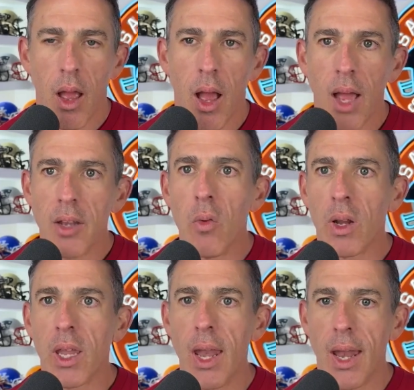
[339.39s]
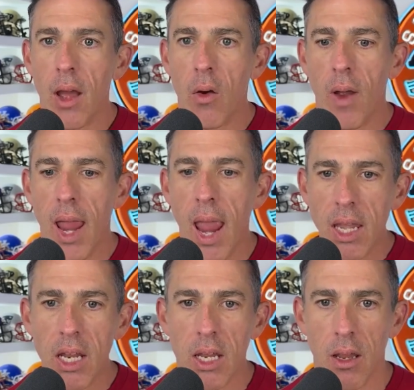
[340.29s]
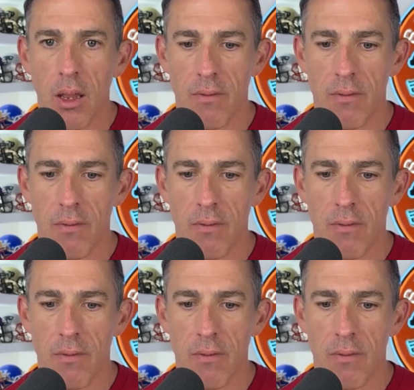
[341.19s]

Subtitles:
I don't get how any